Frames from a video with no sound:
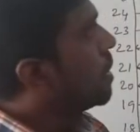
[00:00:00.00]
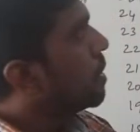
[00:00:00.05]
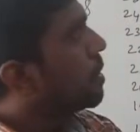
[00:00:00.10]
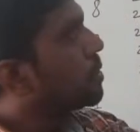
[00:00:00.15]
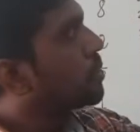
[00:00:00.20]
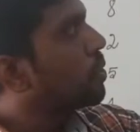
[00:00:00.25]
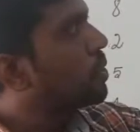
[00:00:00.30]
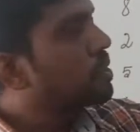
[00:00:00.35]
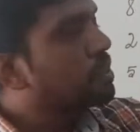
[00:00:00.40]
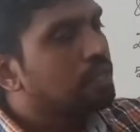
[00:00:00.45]

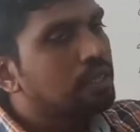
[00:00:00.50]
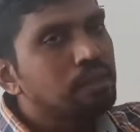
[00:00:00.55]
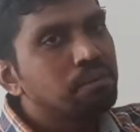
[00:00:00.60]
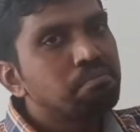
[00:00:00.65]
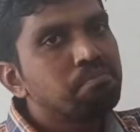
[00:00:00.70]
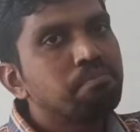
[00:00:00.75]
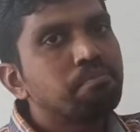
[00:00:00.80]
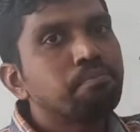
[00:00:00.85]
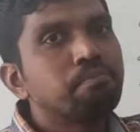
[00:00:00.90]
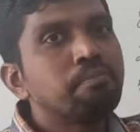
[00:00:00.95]
So it's
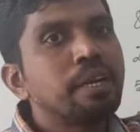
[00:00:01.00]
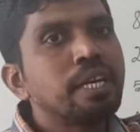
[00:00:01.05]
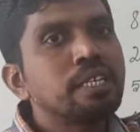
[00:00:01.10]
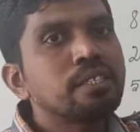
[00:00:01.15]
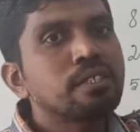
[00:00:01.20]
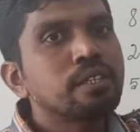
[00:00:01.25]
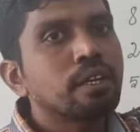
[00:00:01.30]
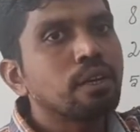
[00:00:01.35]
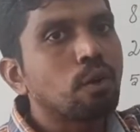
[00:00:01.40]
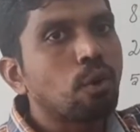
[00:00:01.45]
a
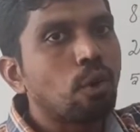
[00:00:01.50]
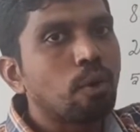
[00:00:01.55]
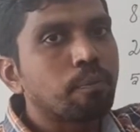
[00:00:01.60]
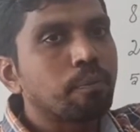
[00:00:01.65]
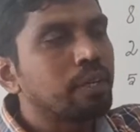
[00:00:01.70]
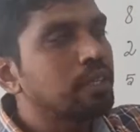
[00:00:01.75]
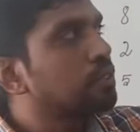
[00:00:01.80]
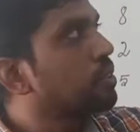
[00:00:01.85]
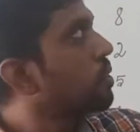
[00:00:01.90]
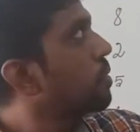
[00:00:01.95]
basic
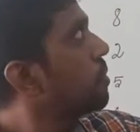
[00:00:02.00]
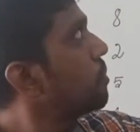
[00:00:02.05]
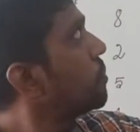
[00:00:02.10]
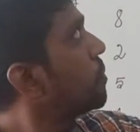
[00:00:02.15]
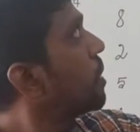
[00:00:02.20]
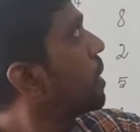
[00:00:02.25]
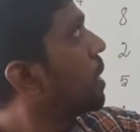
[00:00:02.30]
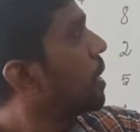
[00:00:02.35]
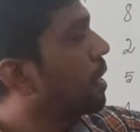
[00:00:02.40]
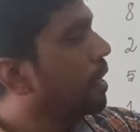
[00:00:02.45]
operation
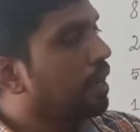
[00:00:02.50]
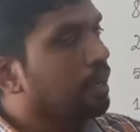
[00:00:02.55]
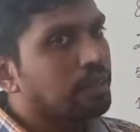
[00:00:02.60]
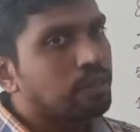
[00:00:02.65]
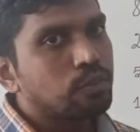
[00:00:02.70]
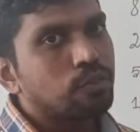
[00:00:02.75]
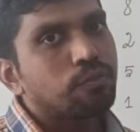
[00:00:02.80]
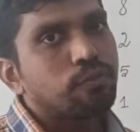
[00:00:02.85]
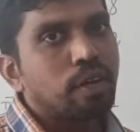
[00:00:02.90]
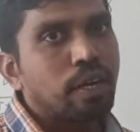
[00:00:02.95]
of
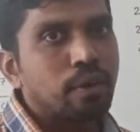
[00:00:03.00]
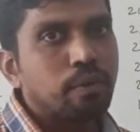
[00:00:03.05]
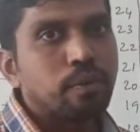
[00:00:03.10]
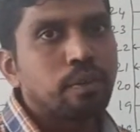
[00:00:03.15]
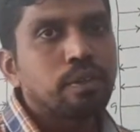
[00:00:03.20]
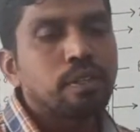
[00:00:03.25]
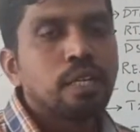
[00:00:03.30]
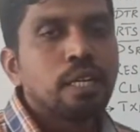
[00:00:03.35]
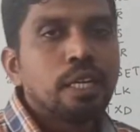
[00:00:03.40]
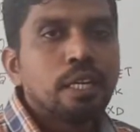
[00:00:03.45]

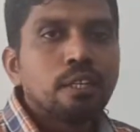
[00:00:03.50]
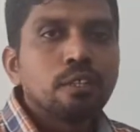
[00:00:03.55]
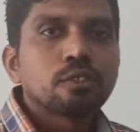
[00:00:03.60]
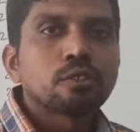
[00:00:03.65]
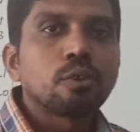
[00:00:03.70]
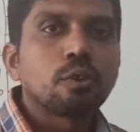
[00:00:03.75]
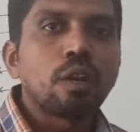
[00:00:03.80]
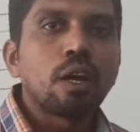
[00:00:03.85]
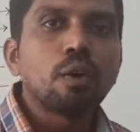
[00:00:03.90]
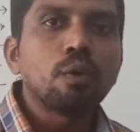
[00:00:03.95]
8251.
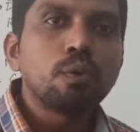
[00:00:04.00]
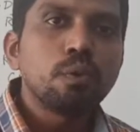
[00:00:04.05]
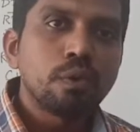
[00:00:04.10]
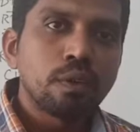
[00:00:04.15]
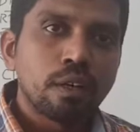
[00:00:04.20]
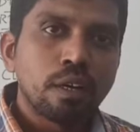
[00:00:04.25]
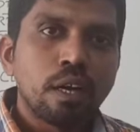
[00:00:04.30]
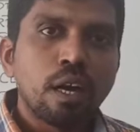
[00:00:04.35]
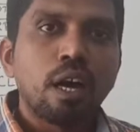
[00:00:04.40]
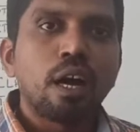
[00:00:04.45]
So
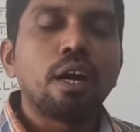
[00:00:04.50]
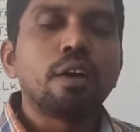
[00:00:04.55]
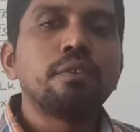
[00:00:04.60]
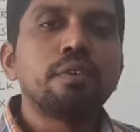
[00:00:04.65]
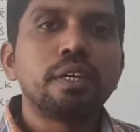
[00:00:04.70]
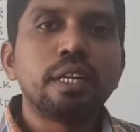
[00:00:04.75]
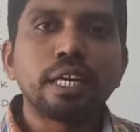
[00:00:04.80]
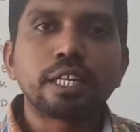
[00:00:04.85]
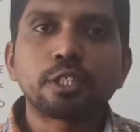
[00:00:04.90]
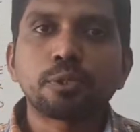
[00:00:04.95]
now I
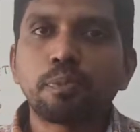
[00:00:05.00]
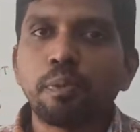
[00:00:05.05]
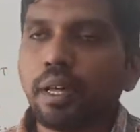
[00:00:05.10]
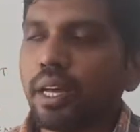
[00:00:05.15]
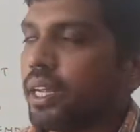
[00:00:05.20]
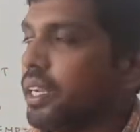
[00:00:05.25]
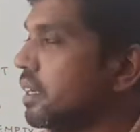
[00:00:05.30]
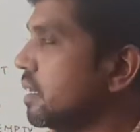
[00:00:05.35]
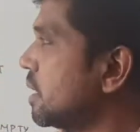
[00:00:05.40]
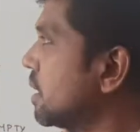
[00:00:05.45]
will
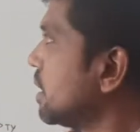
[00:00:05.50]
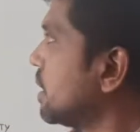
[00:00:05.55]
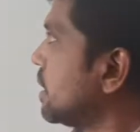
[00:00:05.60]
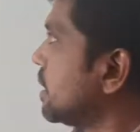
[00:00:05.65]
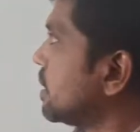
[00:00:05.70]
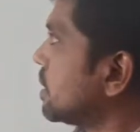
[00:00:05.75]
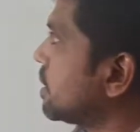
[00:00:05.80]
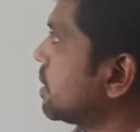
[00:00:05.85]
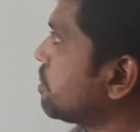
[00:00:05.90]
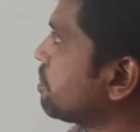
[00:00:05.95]
explain
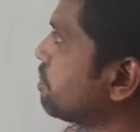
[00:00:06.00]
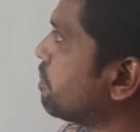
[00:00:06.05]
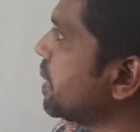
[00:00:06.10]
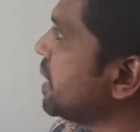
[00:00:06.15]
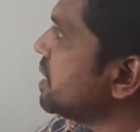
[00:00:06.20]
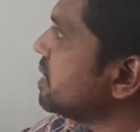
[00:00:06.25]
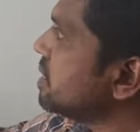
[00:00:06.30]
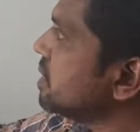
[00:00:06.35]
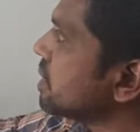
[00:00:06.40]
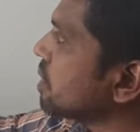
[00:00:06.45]
the
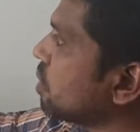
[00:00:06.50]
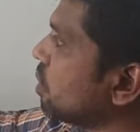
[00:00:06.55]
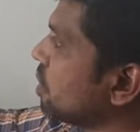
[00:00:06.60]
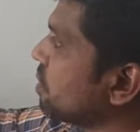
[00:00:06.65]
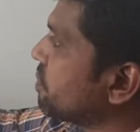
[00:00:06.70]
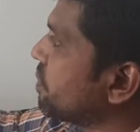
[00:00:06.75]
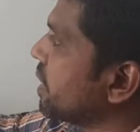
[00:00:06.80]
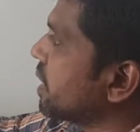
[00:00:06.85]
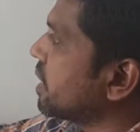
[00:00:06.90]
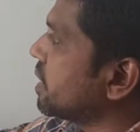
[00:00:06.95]
pin
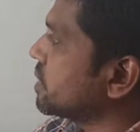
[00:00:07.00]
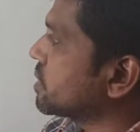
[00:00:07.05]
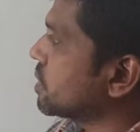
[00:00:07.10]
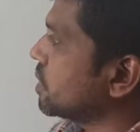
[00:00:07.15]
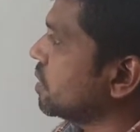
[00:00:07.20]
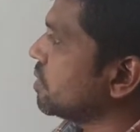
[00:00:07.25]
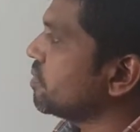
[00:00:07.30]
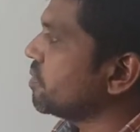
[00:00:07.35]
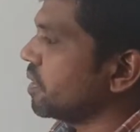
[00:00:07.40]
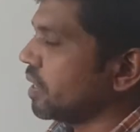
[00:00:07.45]
configuration
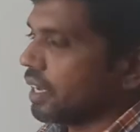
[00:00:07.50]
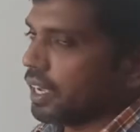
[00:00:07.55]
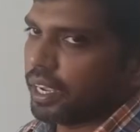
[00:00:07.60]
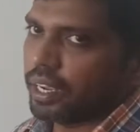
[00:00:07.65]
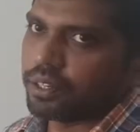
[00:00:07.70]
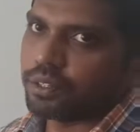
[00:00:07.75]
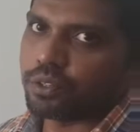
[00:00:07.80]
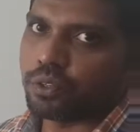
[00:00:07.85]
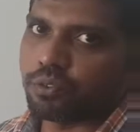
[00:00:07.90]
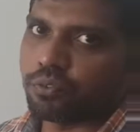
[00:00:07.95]
of
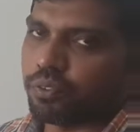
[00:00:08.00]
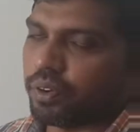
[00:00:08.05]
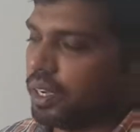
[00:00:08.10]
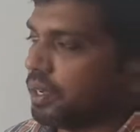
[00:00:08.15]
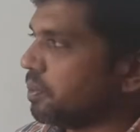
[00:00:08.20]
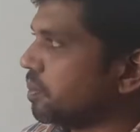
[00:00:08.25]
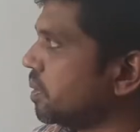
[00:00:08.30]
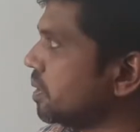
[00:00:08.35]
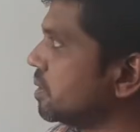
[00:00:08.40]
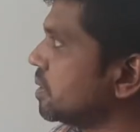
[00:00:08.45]

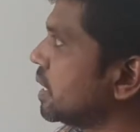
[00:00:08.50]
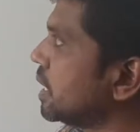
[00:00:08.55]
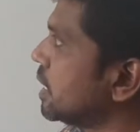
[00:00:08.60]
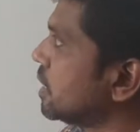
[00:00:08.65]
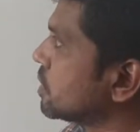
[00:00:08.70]
8251.